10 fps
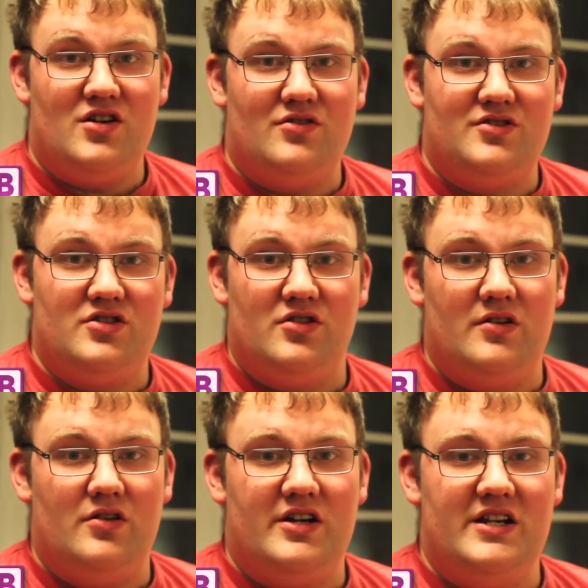also
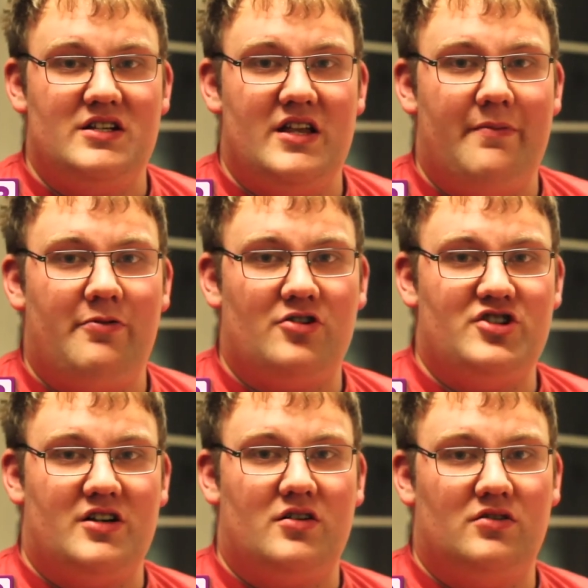looking into their
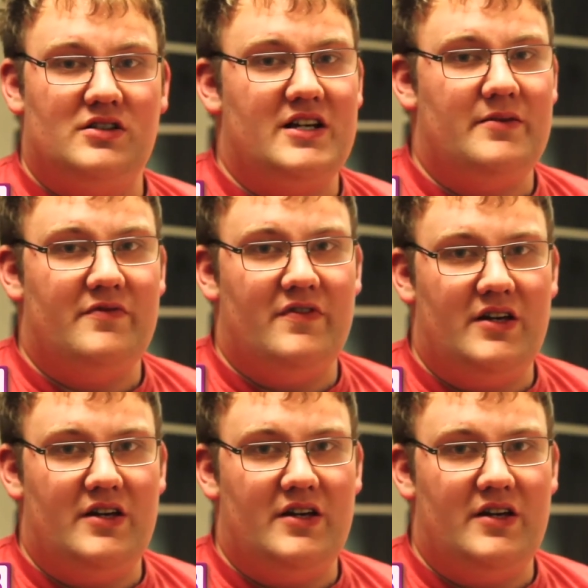project called Team V.